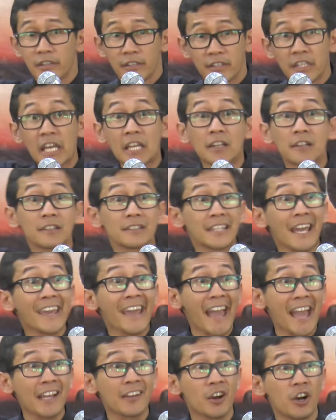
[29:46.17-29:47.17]
they, they
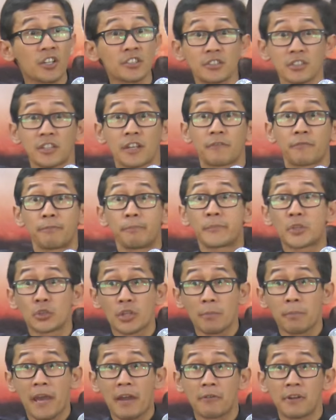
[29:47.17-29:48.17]
hang on to their, to
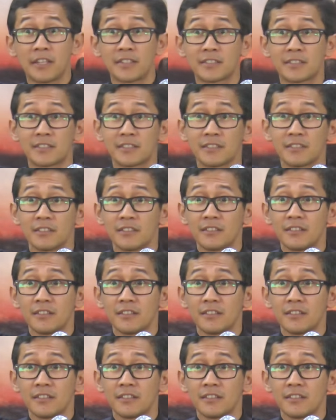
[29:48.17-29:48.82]
their parents.